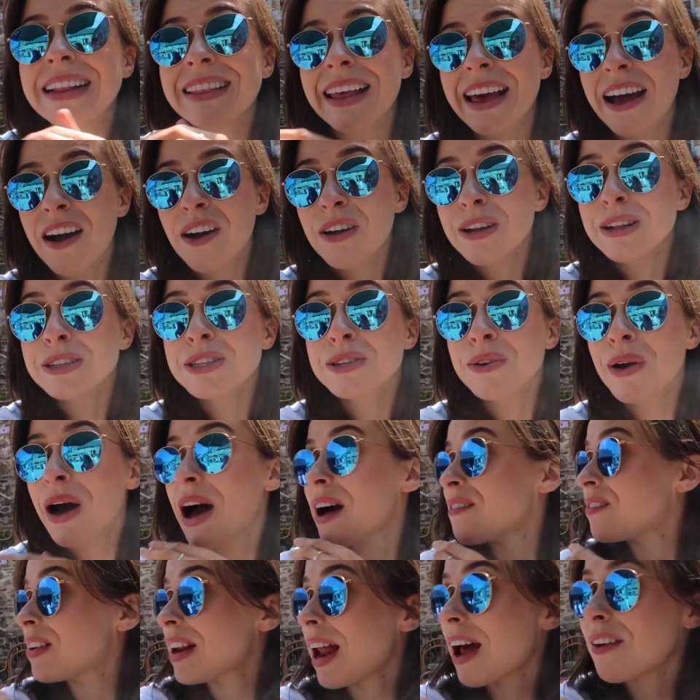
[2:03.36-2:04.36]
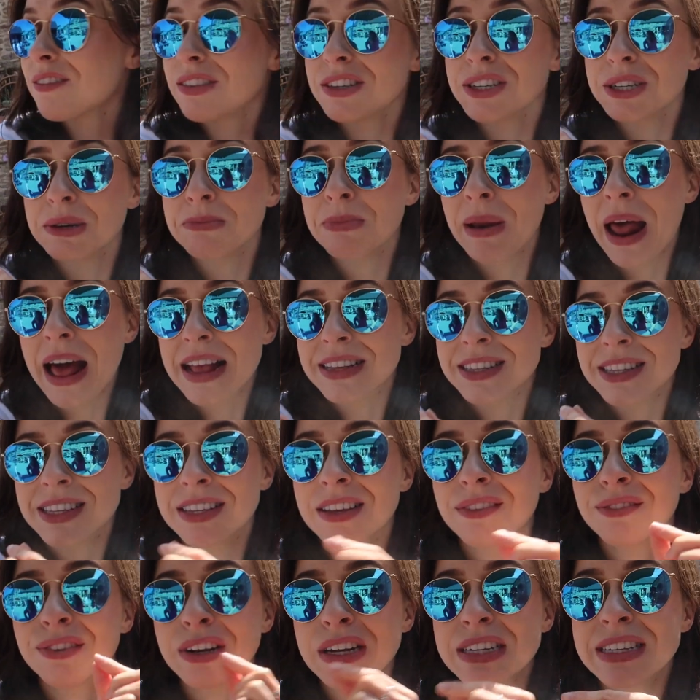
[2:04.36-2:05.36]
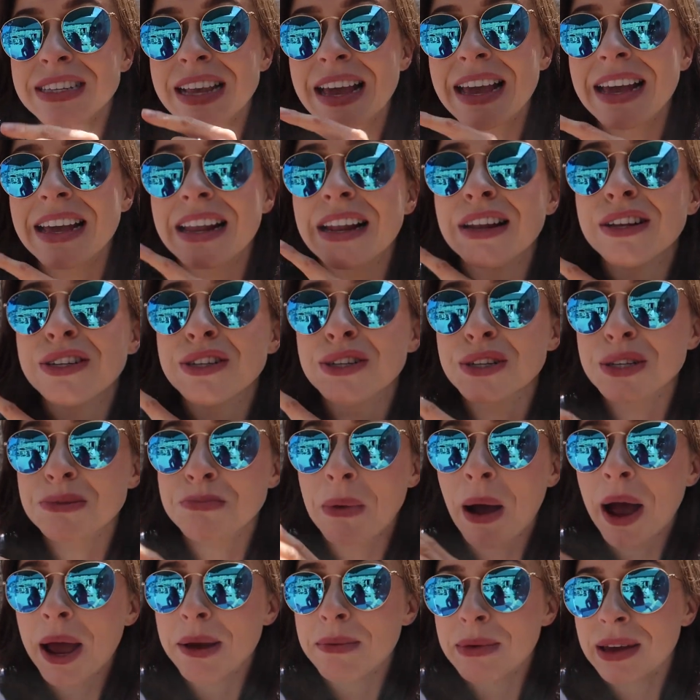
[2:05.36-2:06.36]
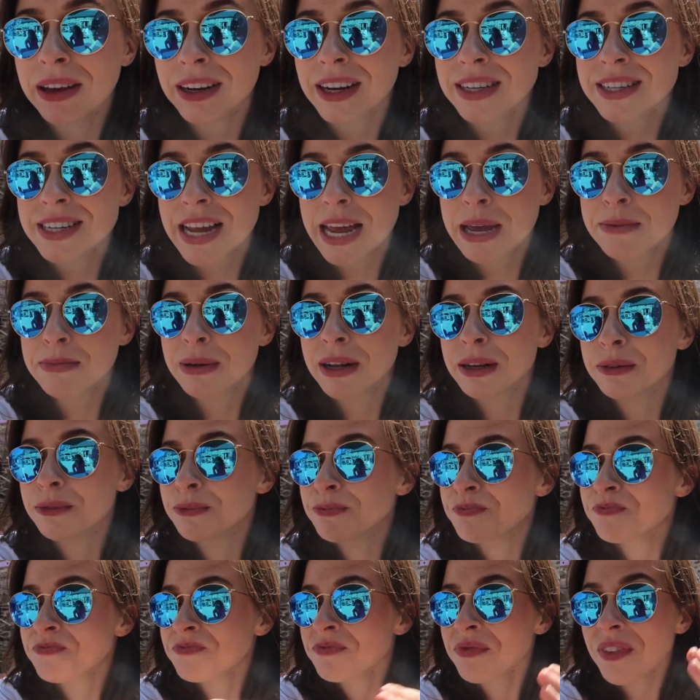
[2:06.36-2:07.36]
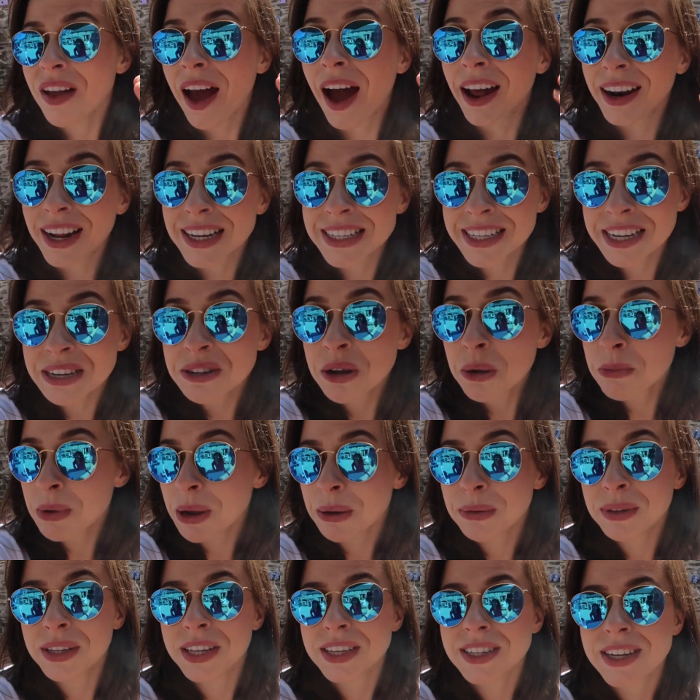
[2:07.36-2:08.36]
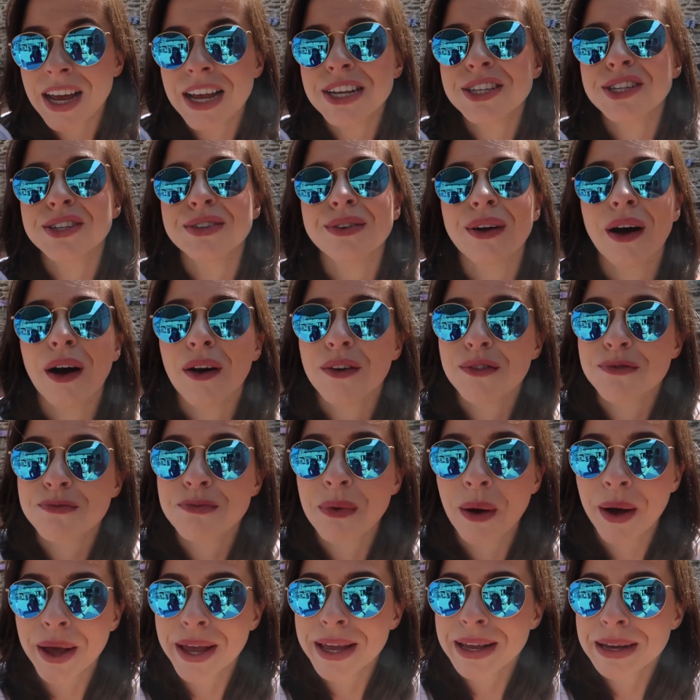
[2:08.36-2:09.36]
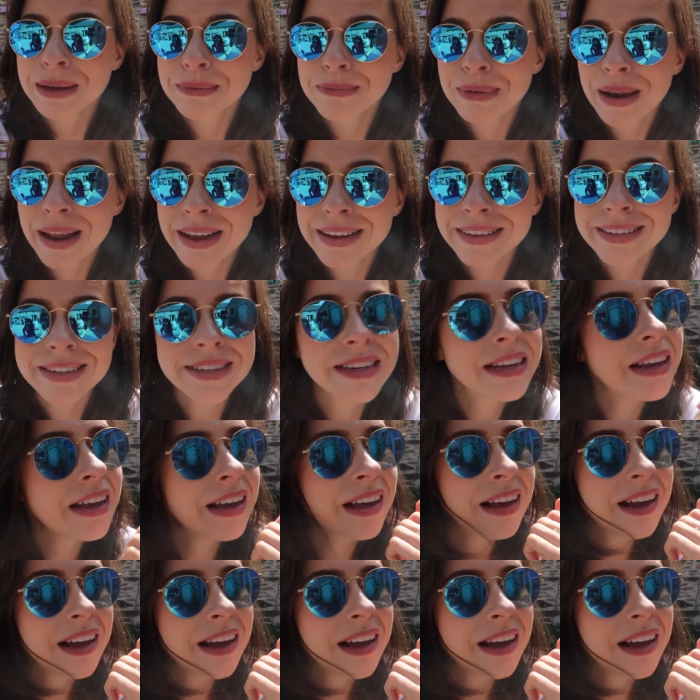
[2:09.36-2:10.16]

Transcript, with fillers: They also have lavender plants for sale just behind me on a table, and I did come here with the intention of buying a plant,